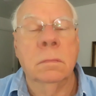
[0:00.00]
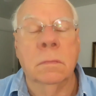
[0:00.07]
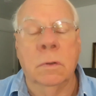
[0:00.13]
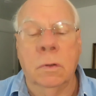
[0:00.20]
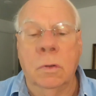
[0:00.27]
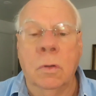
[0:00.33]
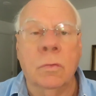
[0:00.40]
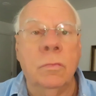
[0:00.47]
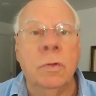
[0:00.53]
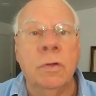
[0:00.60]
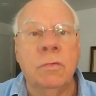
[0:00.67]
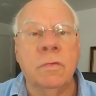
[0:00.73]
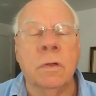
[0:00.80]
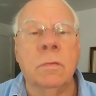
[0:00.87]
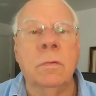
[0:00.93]
and go
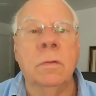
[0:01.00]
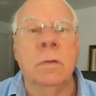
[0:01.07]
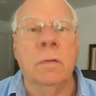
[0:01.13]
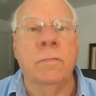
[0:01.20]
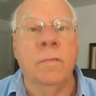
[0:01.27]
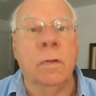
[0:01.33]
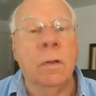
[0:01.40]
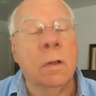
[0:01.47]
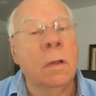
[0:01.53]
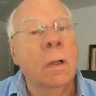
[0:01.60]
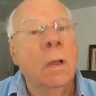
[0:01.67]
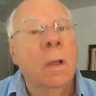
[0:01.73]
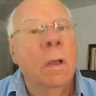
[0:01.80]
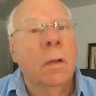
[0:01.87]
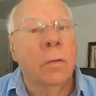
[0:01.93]
regenerative, and that
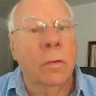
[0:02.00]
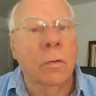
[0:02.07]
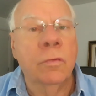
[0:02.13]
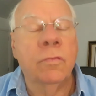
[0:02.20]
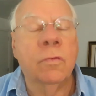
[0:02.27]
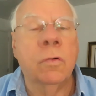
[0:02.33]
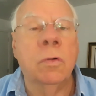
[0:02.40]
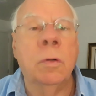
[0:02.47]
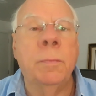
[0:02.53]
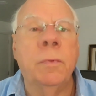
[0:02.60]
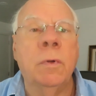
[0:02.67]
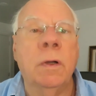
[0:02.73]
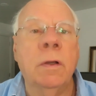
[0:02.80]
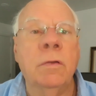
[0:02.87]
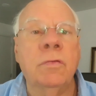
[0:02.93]
those
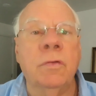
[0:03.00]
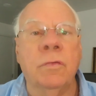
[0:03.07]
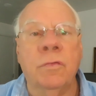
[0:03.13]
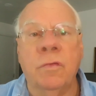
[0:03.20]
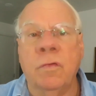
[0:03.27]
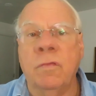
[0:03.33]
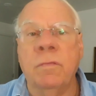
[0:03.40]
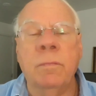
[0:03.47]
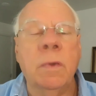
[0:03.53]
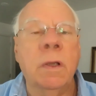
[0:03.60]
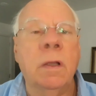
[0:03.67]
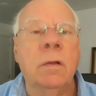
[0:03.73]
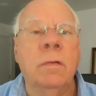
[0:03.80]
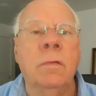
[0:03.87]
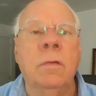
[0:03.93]
corporations that have
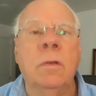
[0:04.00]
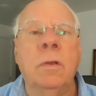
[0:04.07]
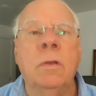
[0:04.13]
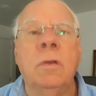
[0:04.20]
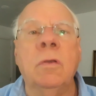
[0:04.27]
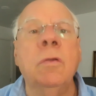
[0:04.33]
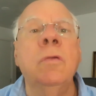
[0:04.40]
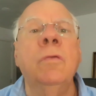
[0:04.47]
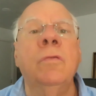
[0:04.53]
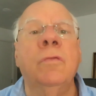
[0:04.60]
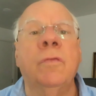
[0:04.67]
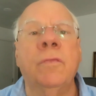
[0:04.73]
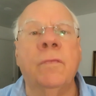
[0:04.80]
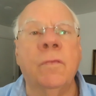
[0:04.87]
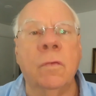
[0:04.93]
made
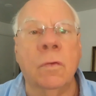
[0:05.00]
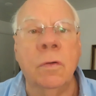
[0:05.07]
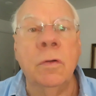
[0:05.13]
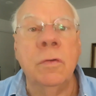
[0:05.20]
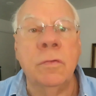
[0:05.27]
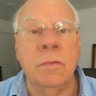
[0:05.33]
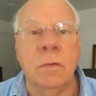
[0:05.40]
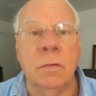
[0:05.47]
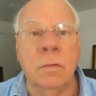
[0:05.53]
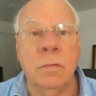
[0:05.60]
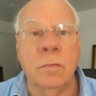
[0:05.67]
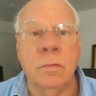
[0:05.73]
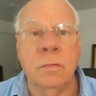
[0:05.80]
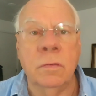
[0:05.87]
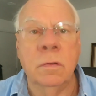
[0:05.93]
huge
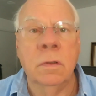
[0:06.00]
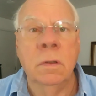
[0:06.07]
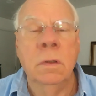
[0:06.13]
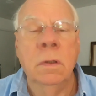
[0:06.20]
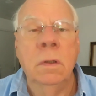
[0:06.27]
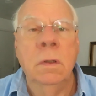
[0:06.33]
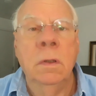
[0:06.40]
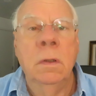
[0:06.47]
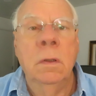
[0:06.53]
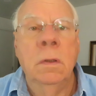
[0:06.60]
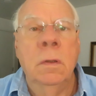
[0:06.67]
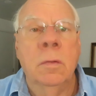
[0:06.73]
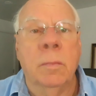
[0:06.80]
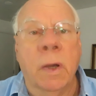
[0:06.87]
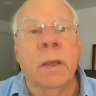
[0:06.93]
fortunes
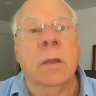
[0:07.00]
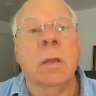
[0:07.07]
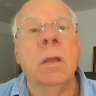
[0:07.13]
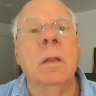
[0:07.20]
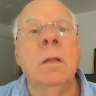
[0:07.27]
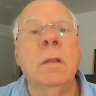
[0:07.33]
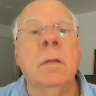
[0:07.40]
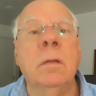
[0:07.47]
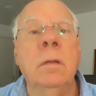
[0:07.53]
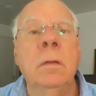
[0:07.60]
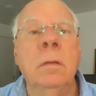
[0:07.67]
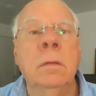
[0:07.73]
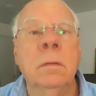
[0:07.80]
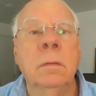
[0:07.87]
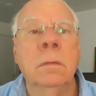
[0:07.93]
by killing
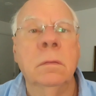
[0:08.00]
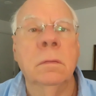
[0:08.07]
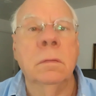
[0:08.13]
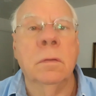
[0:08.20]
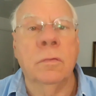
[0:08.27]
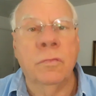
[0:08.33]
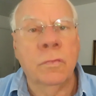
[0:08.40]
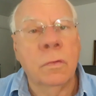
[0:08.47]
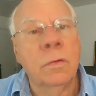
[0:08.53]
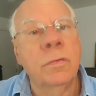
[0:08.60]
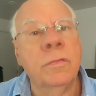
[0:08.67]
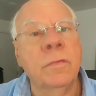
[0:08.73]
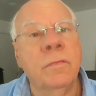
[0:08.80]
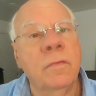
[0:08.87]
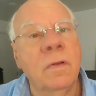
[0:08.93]
the
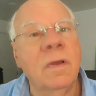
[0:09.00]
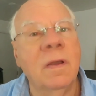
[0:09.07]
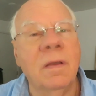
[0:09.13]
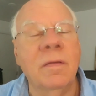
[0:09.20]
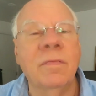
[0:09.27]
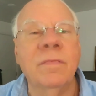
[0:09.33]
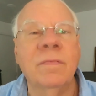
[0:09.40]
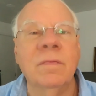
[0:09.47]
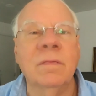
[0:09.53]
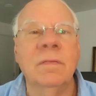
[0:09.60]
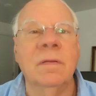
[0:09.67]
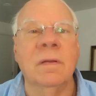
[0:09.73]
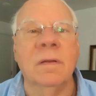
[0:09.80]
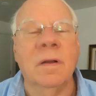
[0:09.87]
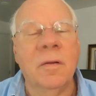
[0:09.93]
source of life
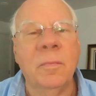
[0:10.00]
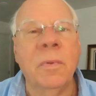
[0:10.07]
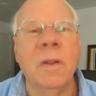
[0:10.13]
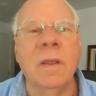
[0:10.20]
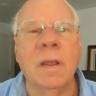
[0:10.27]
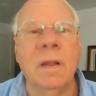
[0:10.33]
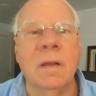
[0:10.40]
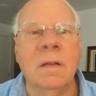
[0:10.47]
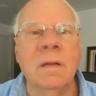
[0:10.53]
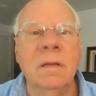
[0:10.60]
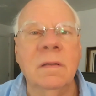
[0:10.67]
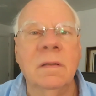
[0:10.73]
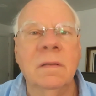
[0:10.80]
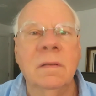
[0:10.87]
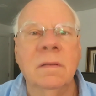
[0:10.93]
on our planet,
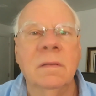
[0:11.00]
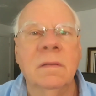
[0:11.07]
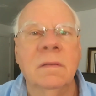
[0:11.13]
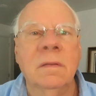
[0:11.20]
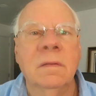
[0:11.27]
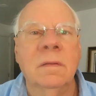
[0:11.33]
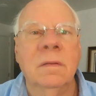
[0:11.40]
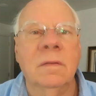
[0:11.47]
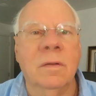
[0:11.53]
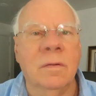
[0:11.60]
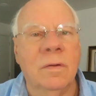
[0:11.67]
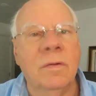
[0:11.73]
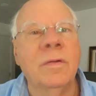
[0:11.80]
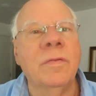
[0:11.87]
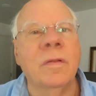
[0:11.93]
the
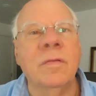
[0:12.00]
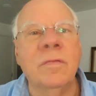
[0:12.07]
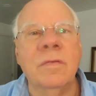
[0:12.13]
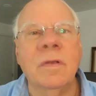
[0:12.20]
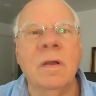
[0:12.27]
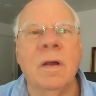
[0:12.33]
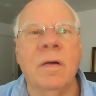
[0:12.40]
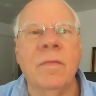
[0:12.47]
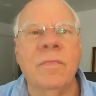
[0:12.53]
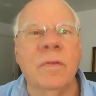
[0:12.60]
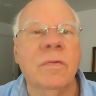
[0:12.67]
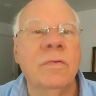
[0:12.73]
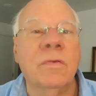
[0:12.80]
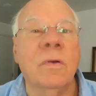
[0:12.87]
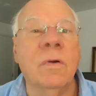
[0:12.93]
earth itself,
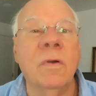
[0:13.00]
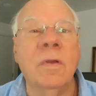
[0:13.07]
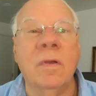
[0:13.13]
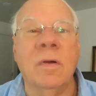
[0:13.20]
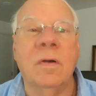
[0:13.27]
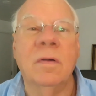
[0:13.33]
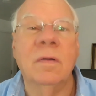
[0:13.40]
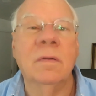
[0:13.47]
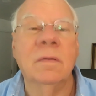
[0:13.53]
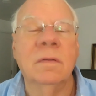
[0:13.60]
the soil,